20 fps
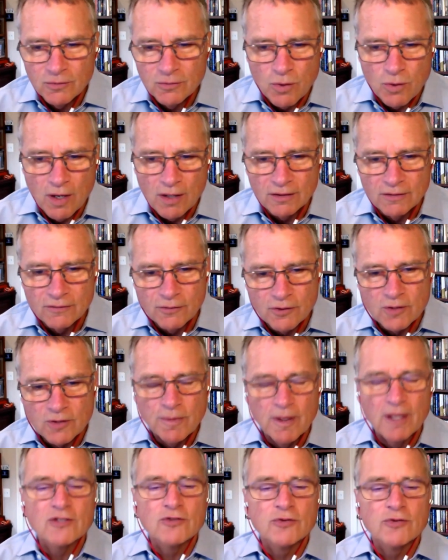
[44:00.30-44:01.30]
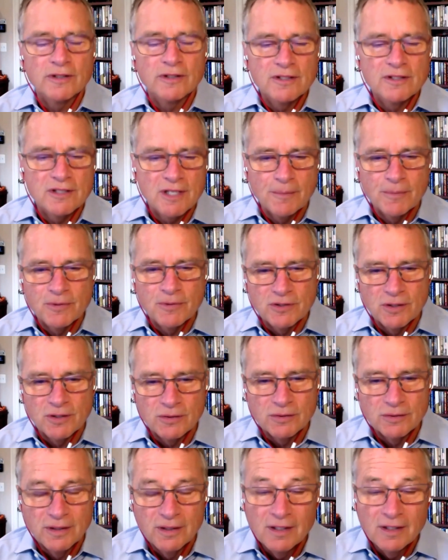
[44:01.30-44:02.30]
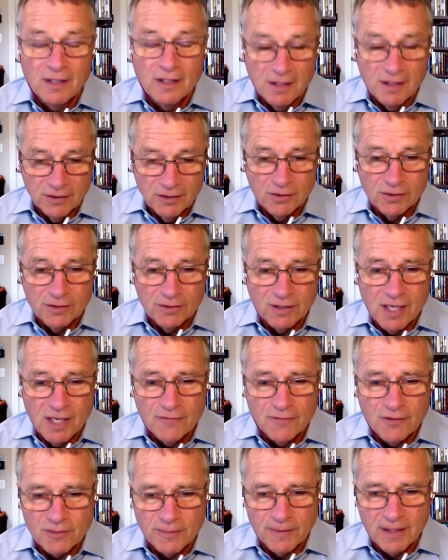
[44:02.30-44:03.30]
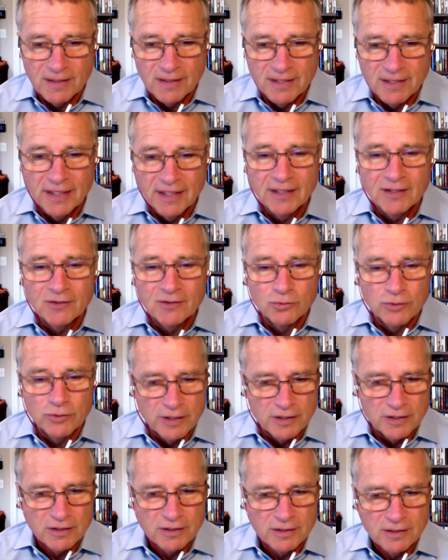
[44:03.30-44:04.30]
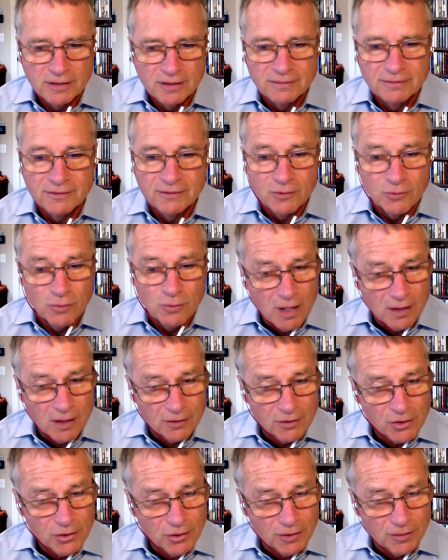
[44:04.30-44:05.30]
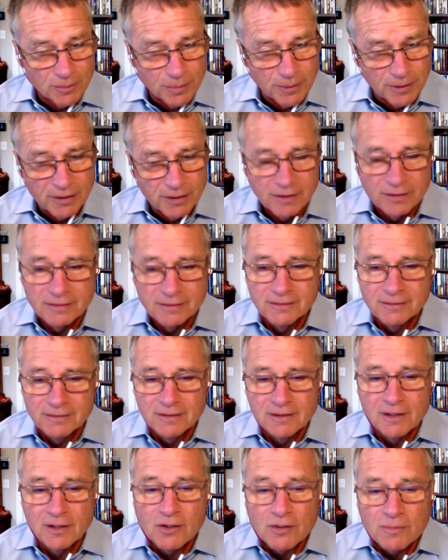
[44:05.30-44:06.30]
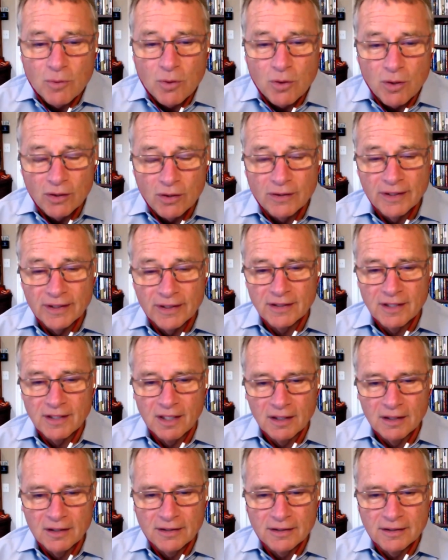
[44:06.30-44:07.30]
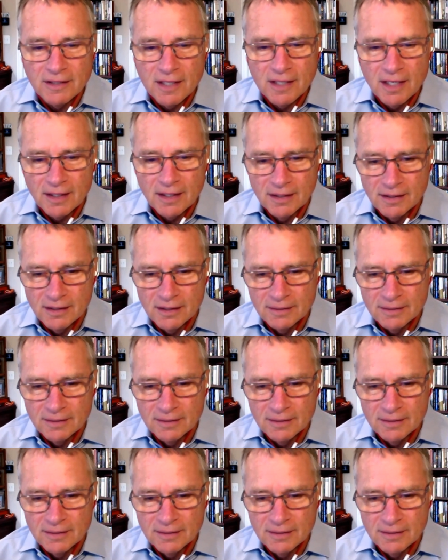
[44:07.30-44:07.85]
Water for sponsoring this episode. Your life is about taking risks. Your water shouldn't be. Learn more at Culligan.com.